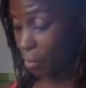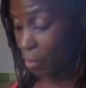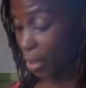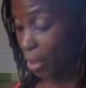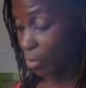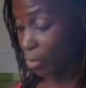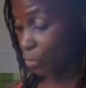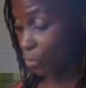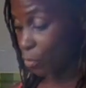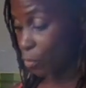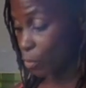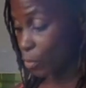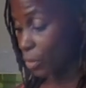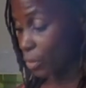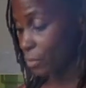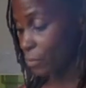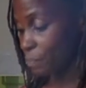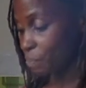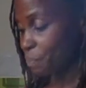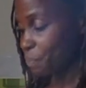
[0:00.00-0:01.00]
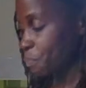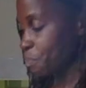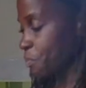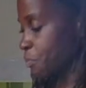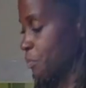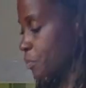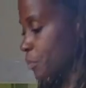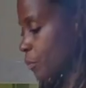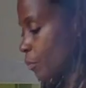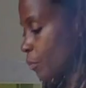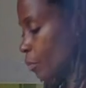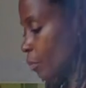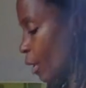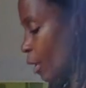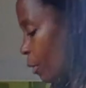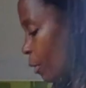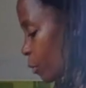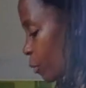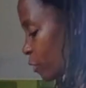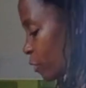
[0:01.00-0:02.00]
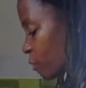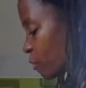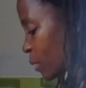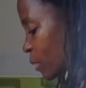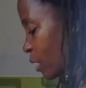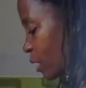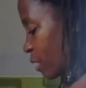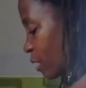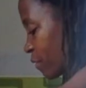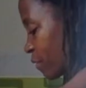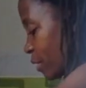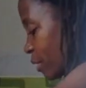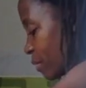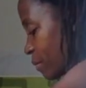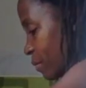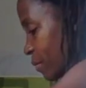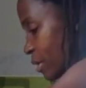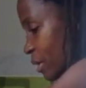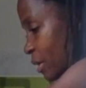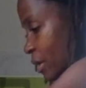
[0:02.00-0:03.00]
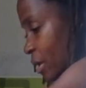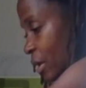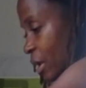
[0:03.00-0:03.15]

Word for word: amount of water. When we speak of um,